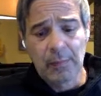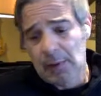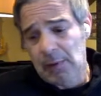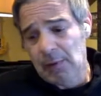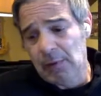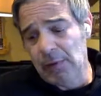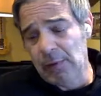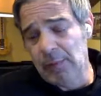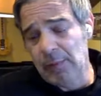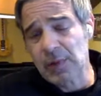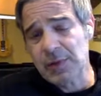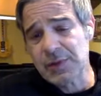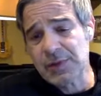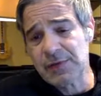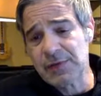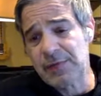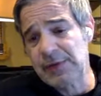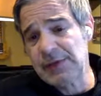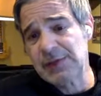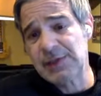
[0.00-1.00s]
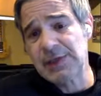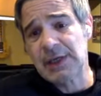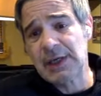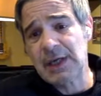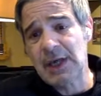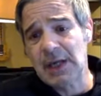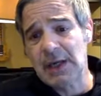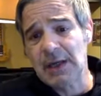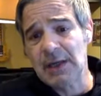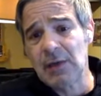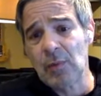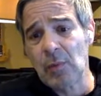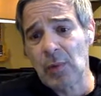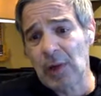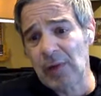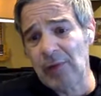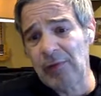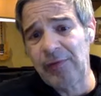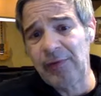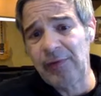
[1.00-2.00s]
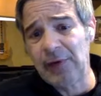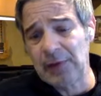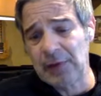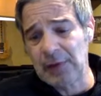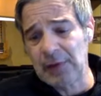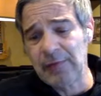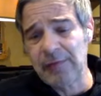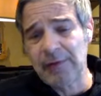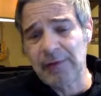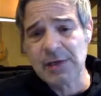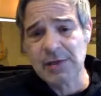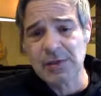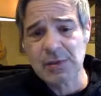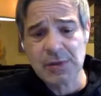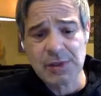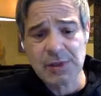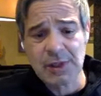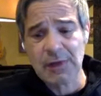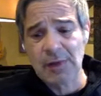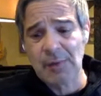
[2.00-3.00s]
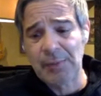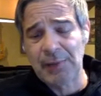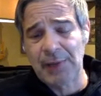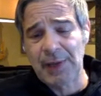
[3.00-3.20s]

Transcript: you know the most sophisticated and well-funded investors on the